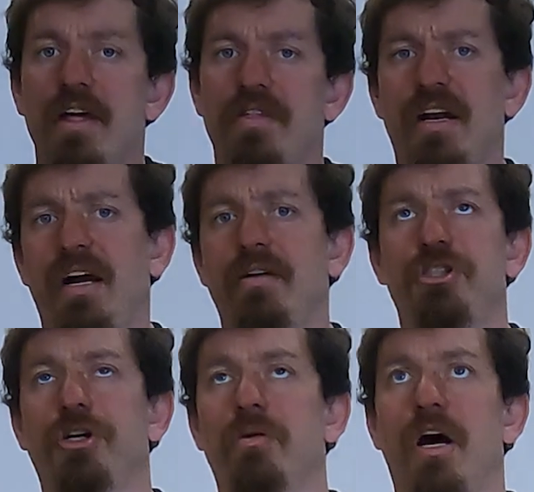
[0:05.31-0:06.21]
that I've
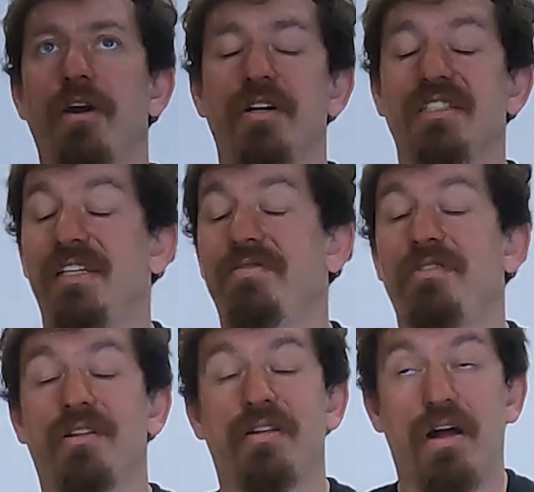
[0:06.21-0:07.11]
shown hundreds, if
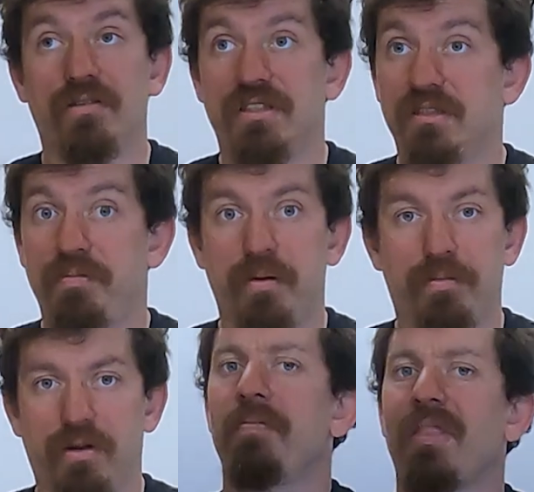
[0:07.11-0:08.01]
not thousands of people.